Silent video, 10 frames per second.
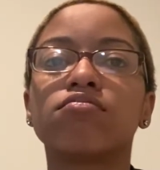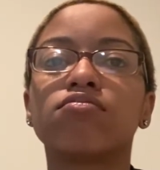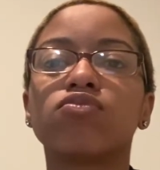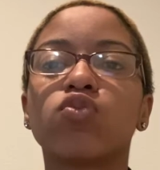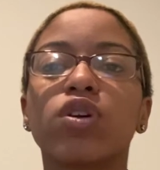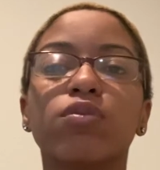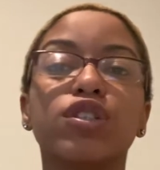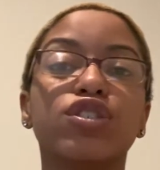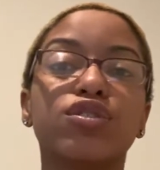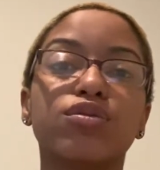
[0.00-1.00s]
what do we
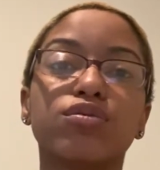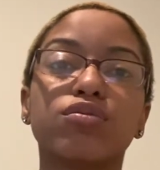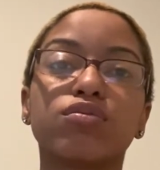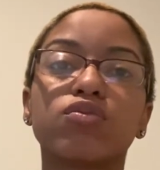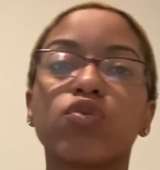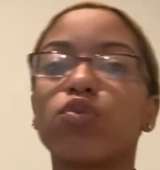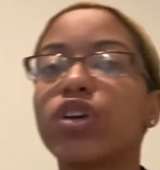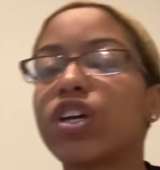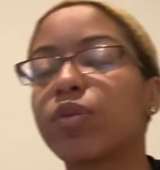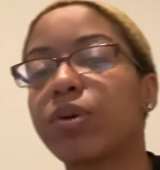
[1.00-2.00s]
do when we
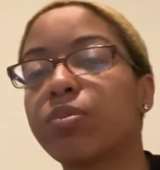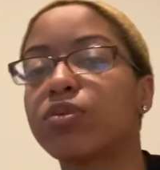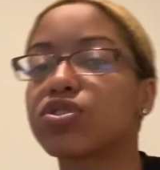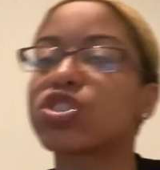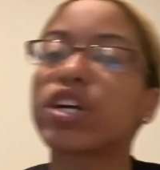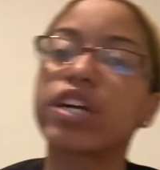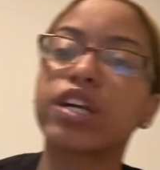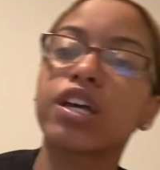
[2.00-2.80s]
hear people sharing